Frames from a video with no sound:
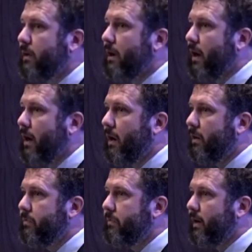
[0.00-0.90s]

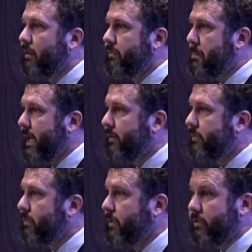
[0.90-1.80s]
of a base,
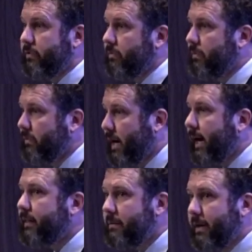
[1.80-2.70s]
which is
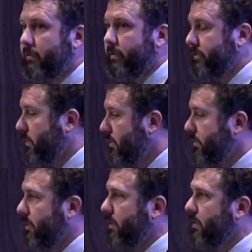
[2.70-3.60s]
highly beneficial
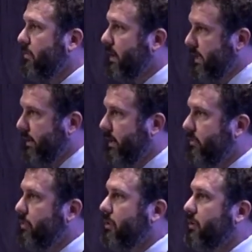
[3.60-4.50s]
for regulators
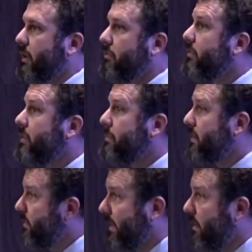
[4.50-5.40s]
who are looking for something
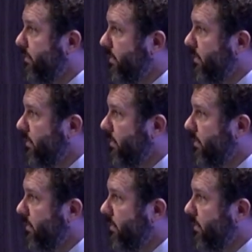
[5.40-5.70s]
safe.